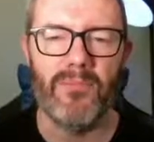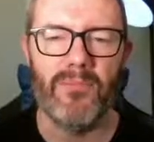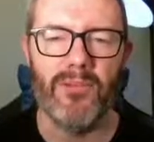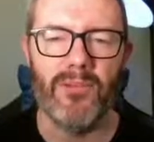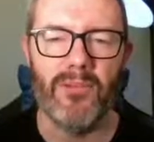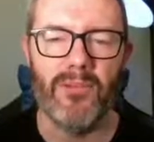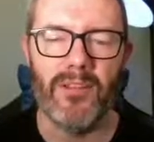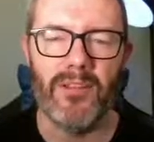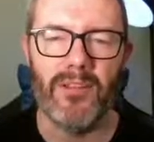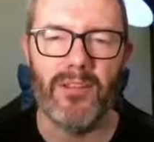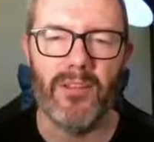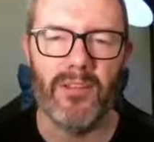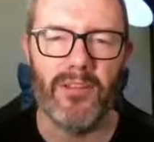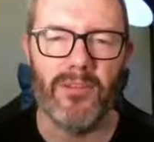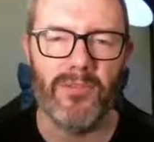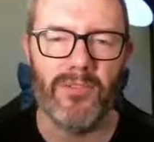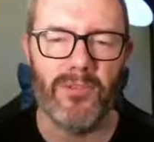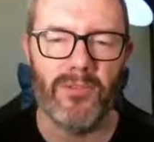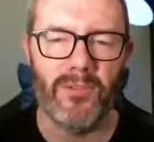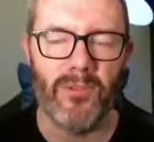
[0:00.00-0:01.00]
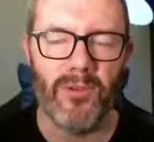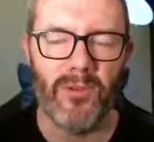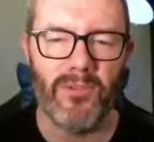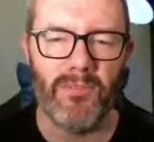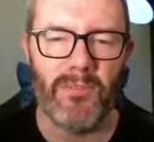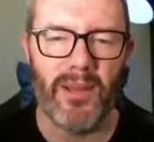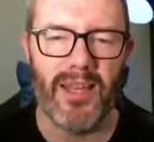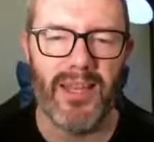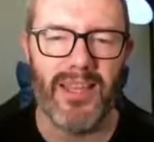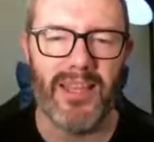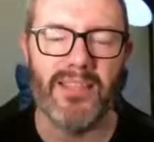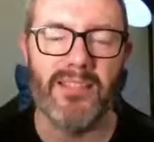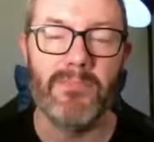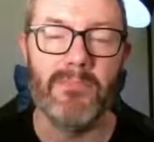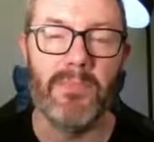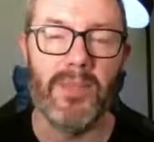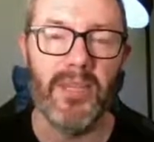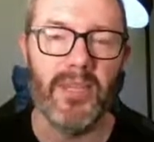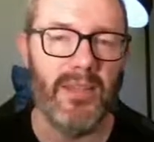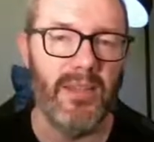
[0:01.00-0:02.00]
brought in a lot of squad players
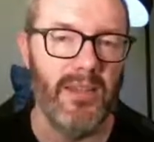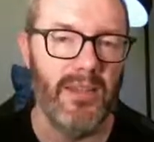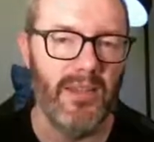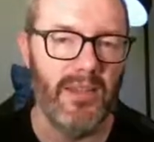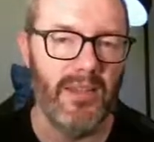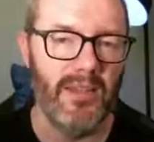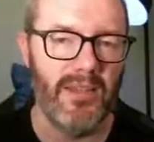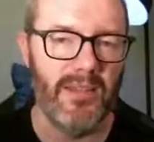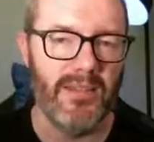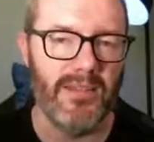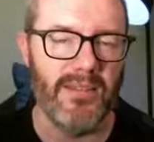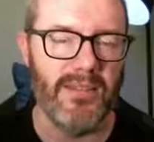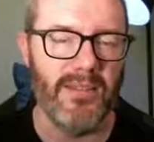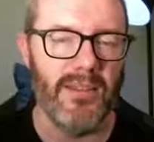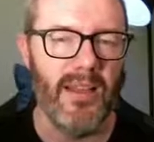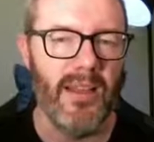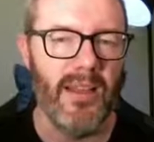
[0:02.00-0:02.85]
because